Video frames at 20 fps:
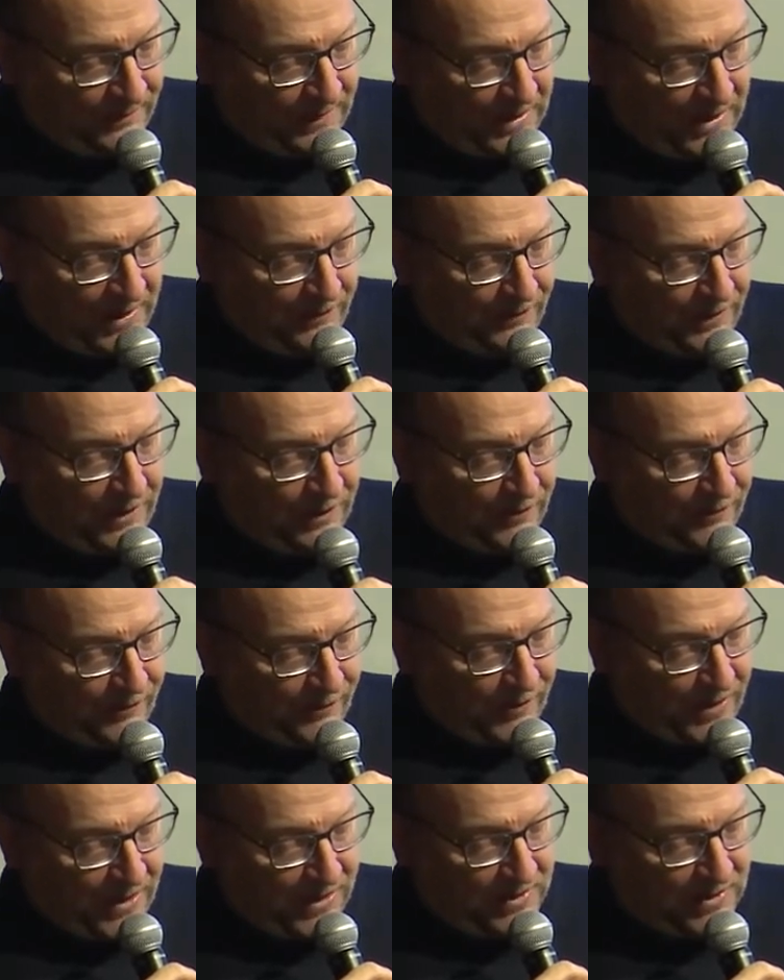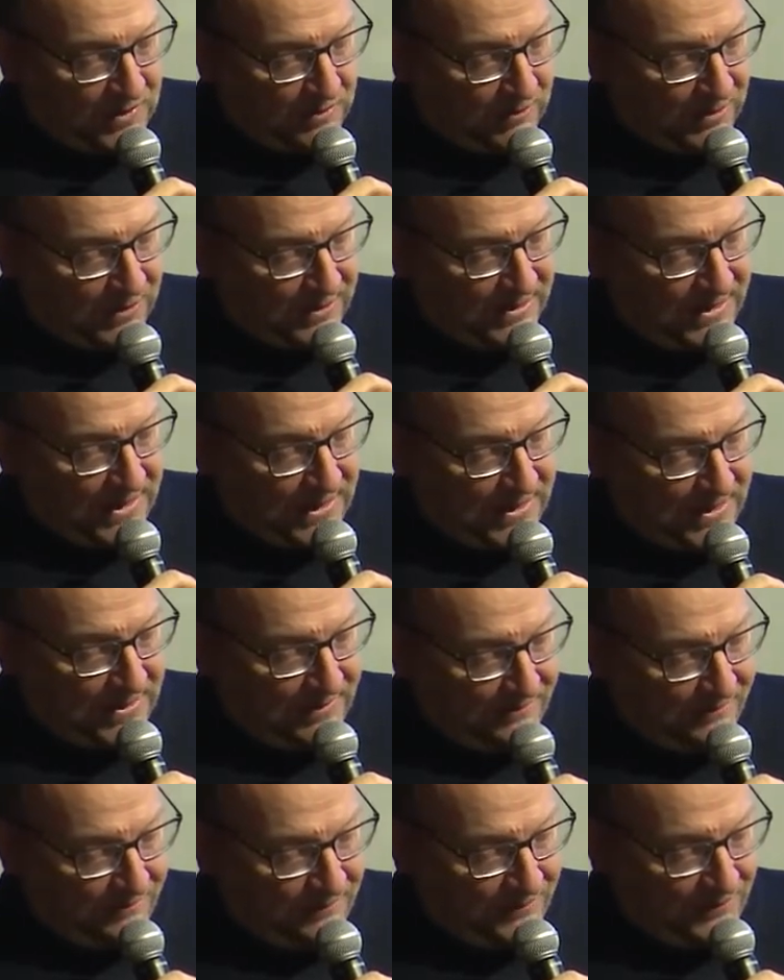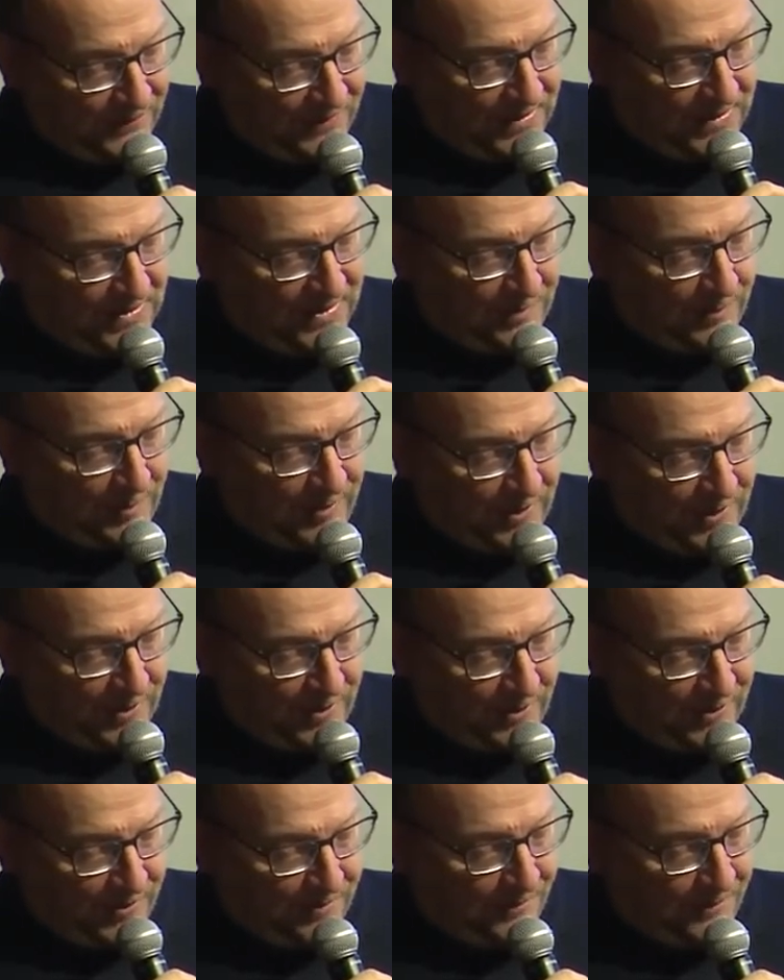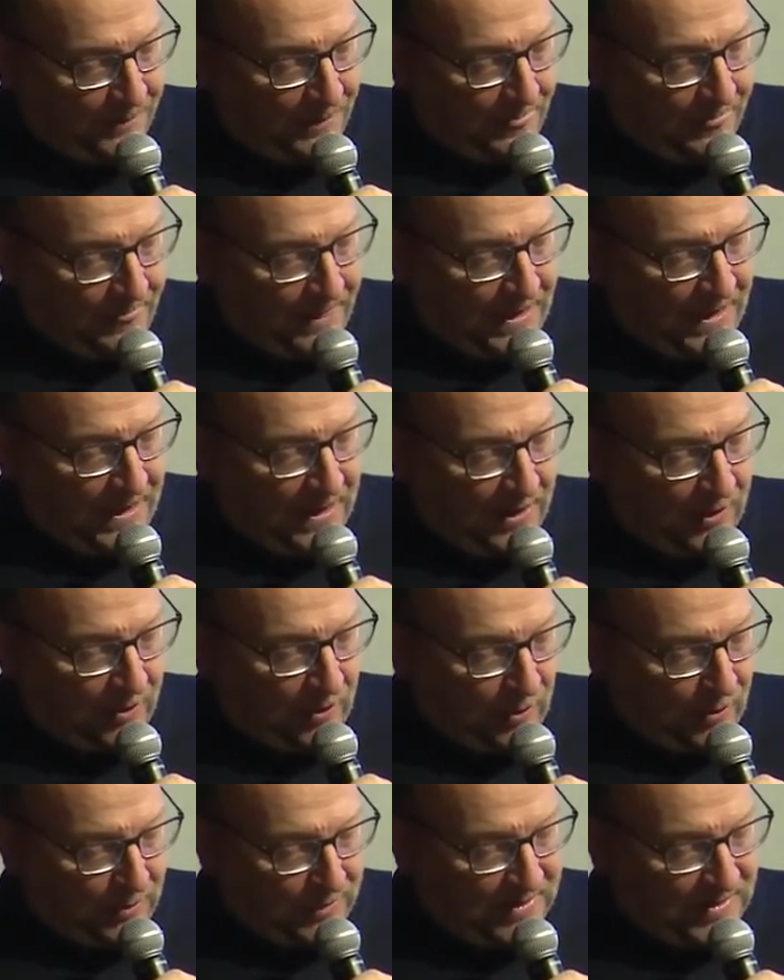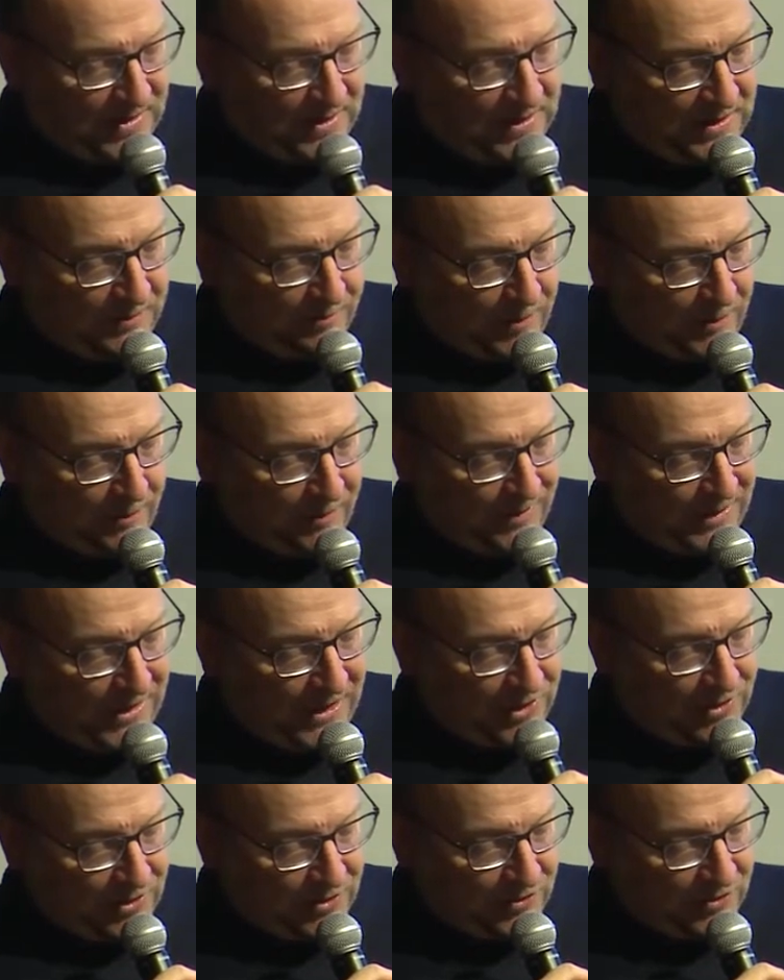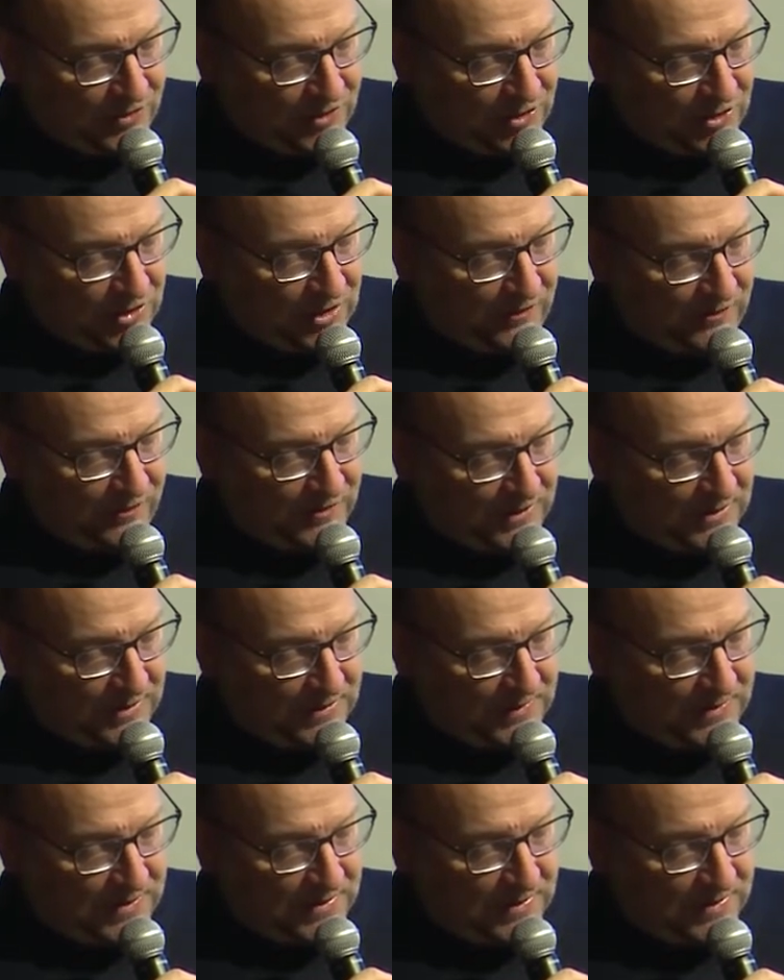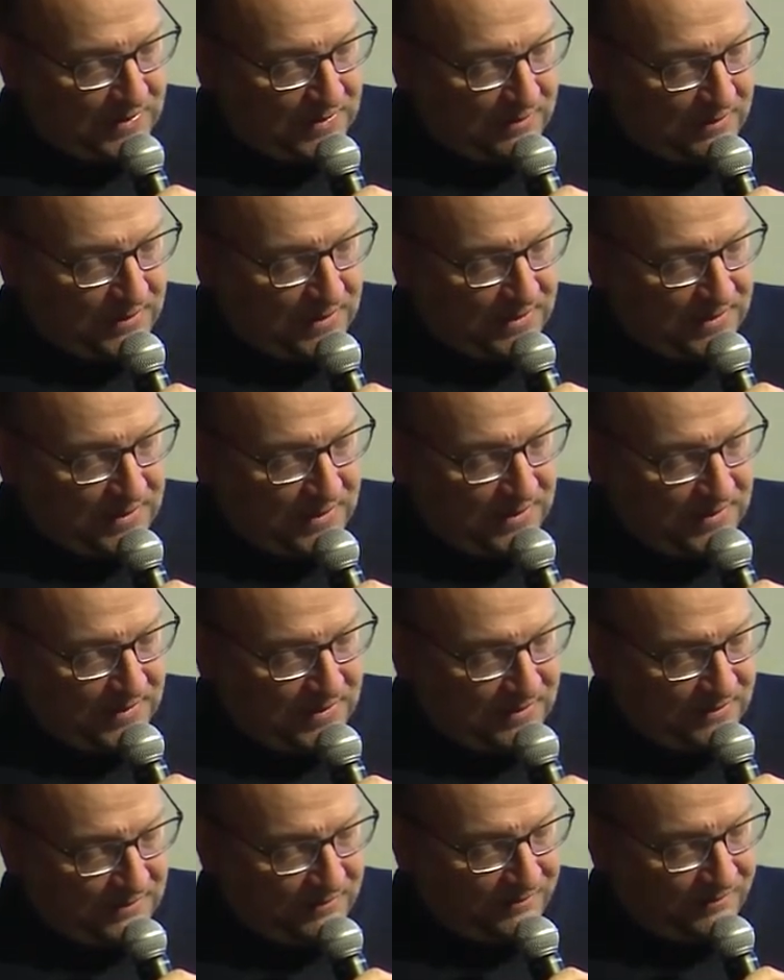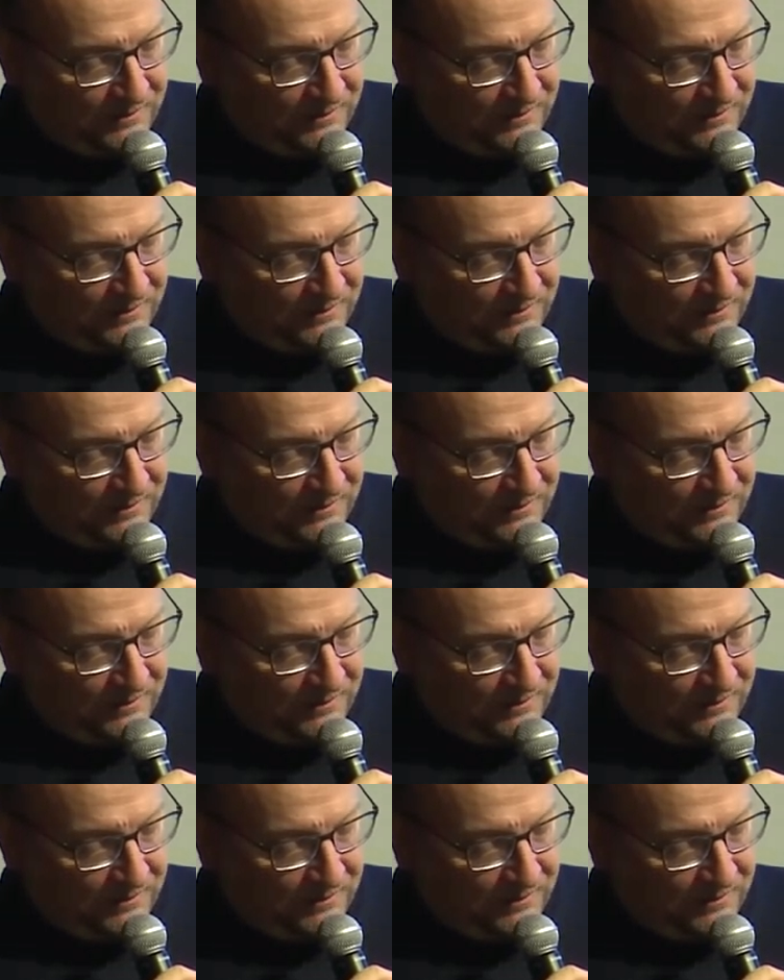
if our friends will die, disappear, and whole city populations shift and cease to exist?